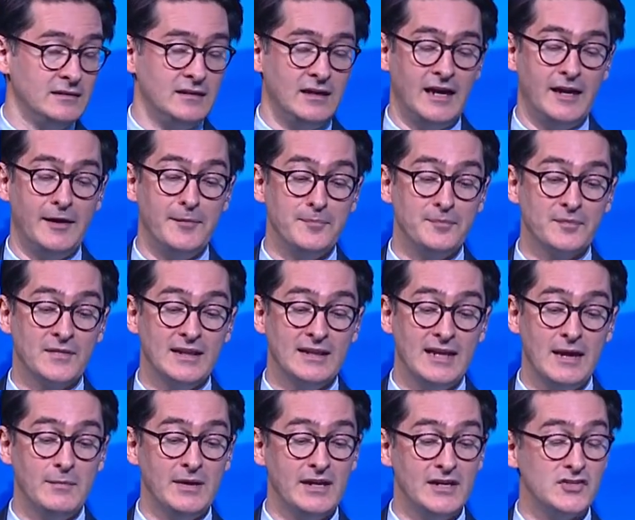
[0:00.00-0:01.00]

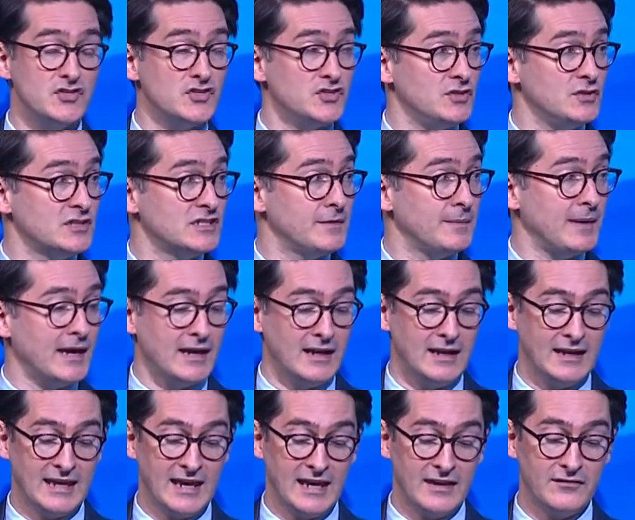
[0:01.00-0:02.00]
Let me introduce the
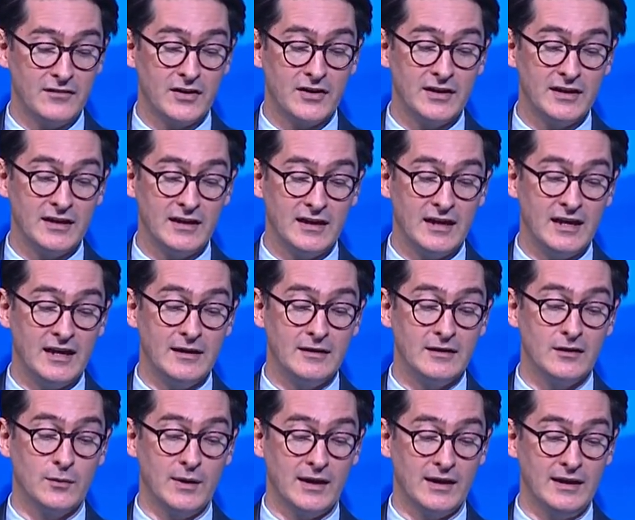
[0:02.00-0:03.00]
panel again very
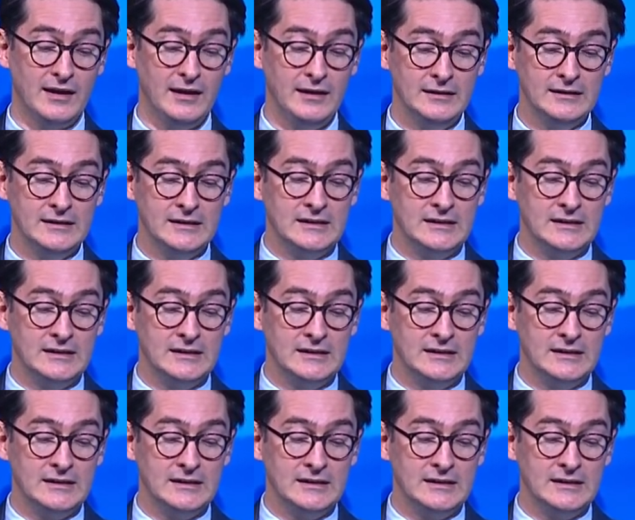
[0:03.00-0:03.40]
quickly.